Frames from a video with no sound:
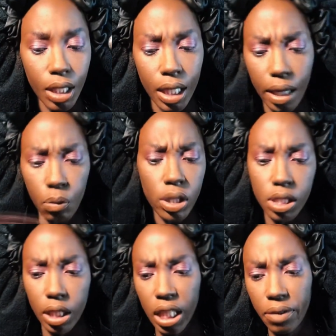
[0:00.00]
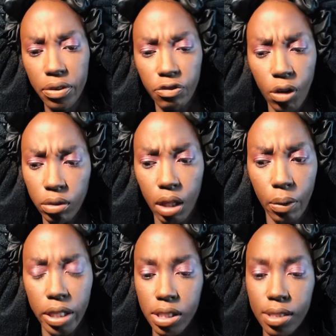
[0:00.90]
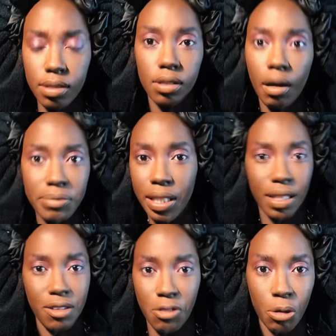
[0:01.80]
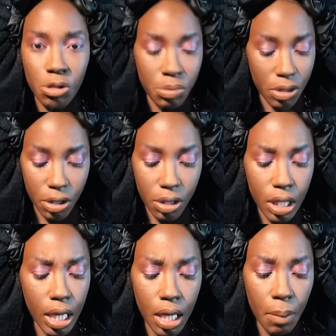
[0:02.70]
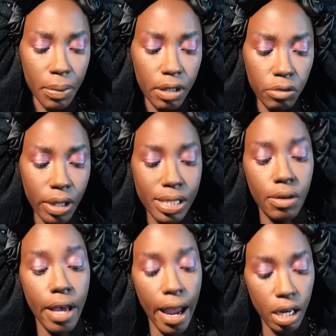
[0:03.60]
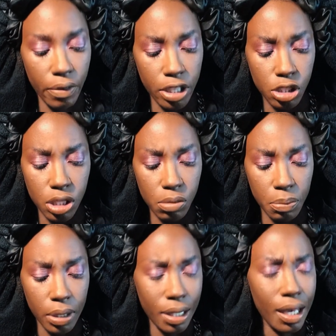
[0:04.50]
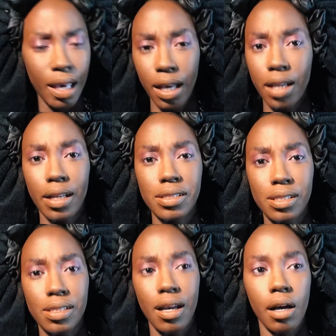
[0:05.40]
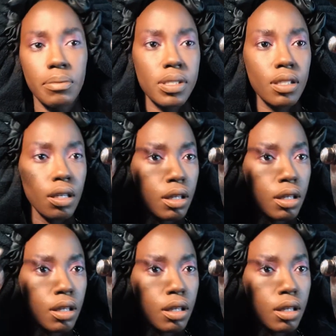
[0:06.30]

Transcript: And I wasn't. I never felt that way. I just loved taking photos with her. But I realized how aggravated she would be, and I just stopped.